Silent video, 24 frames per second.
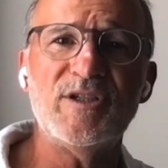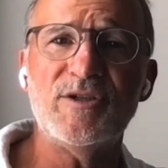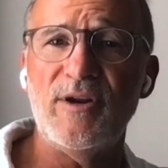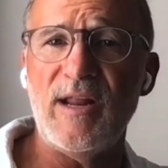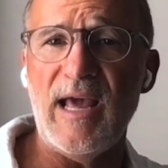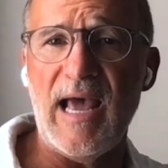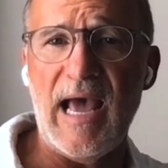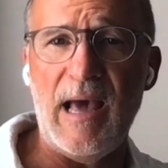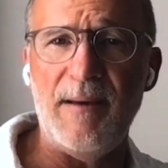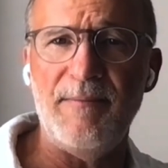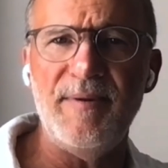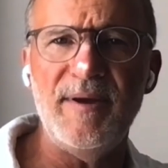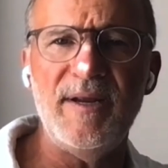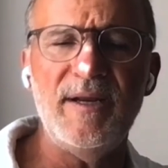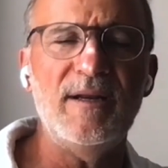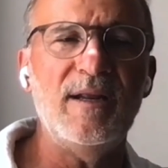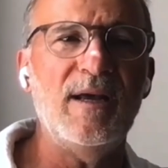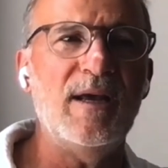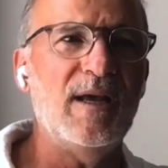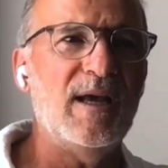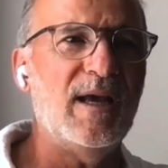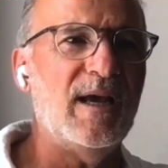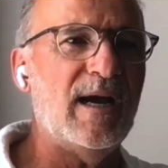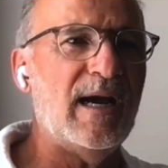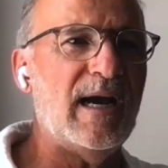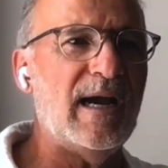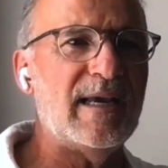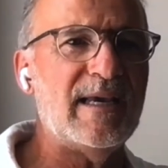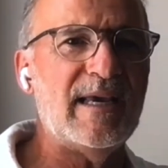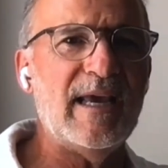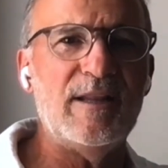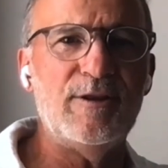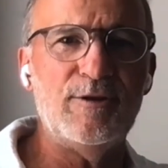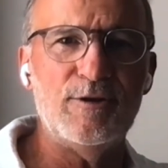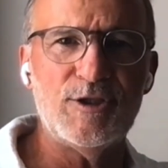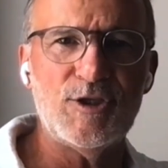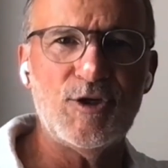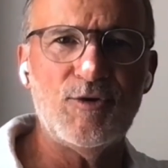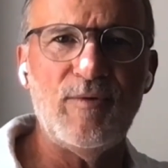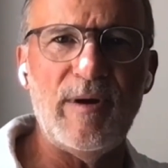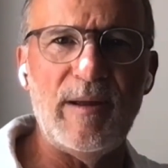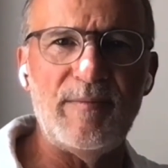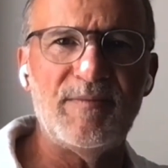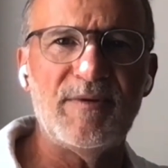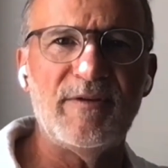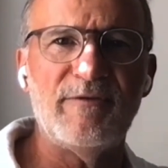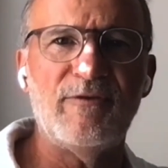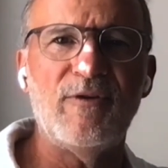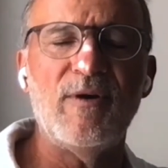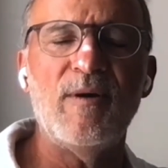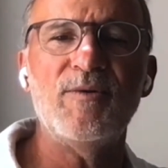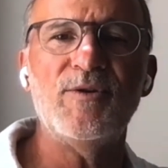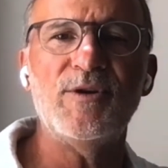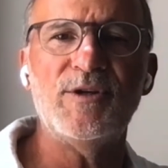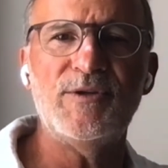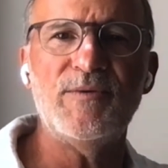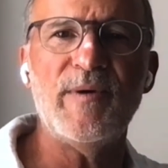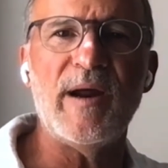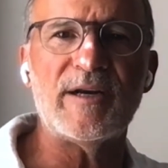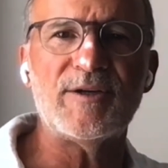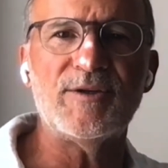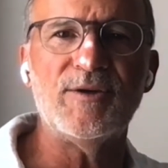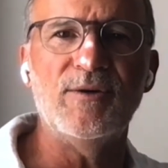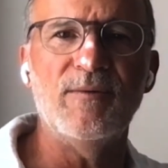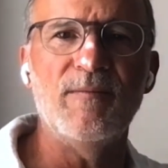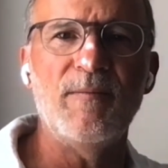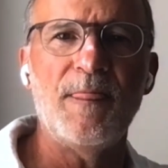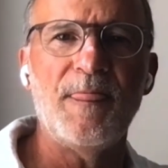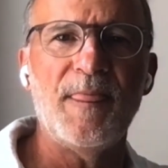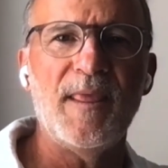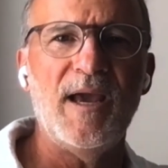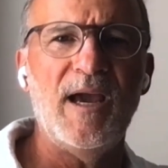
is going to happen, I get the script from the director,